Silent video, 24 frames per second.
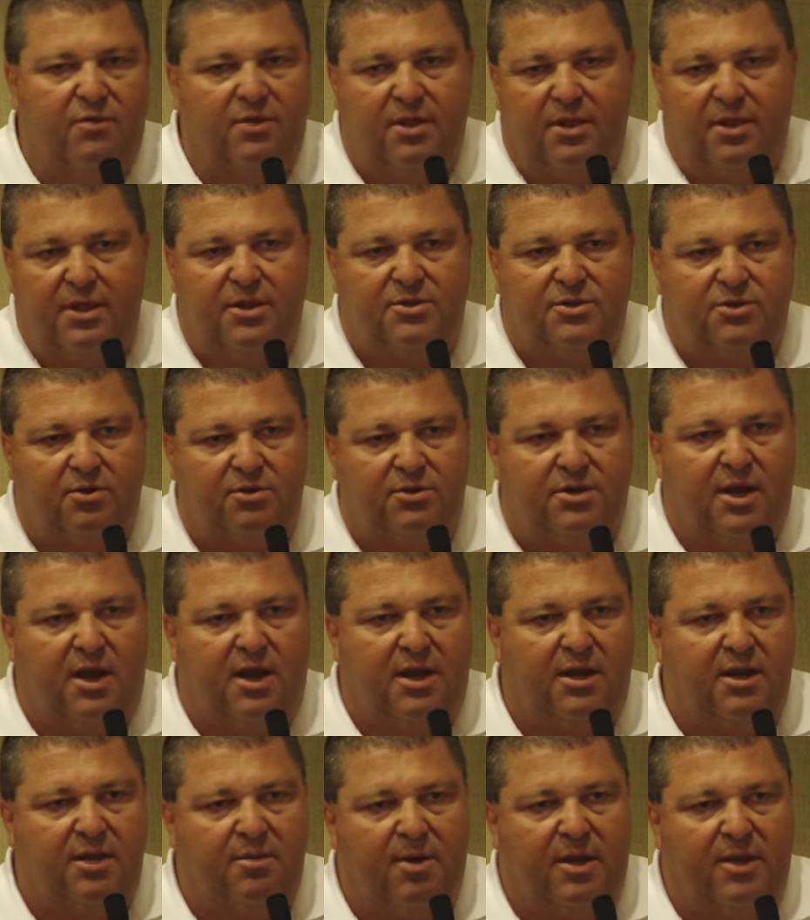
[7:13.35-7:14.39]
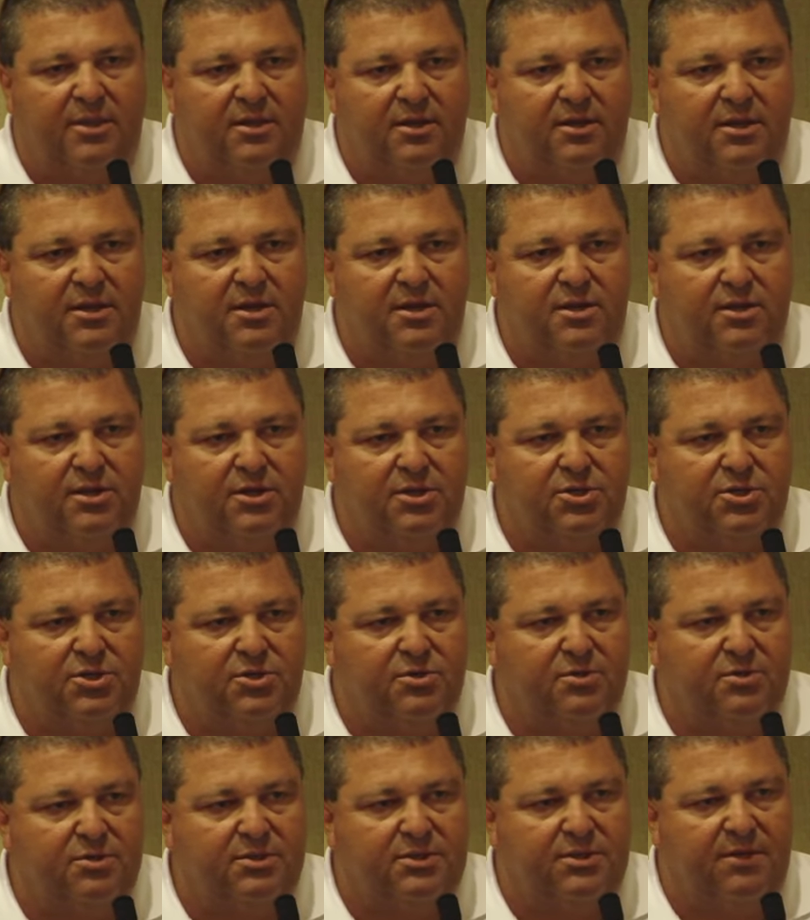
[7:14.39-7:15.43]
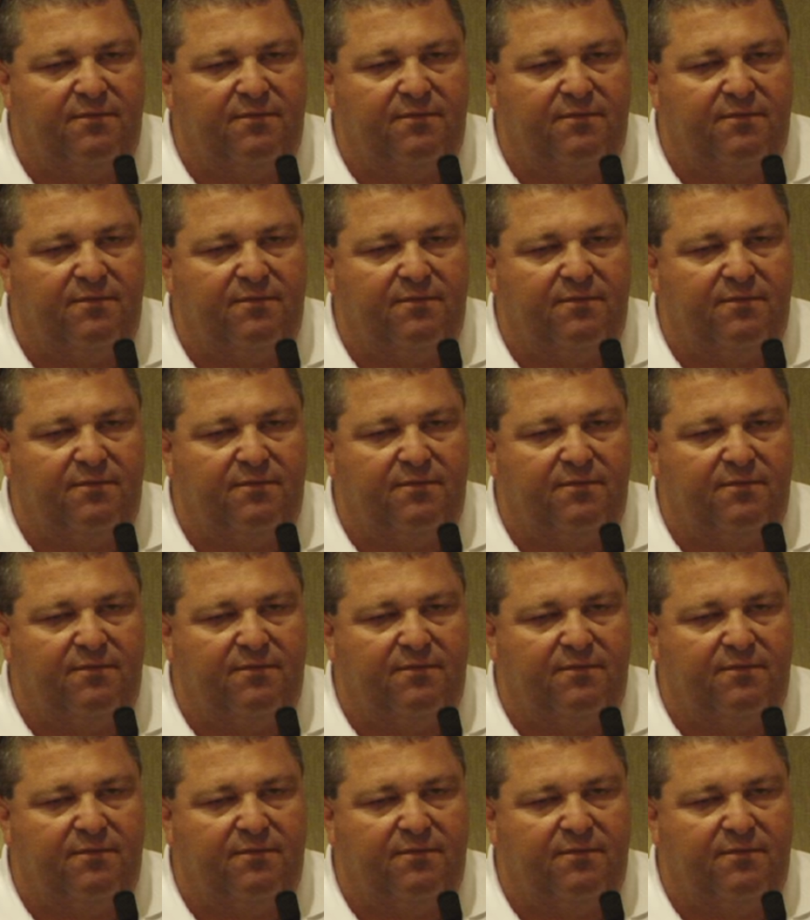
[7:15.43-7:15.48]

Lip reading: and then they start talking about the legal issues,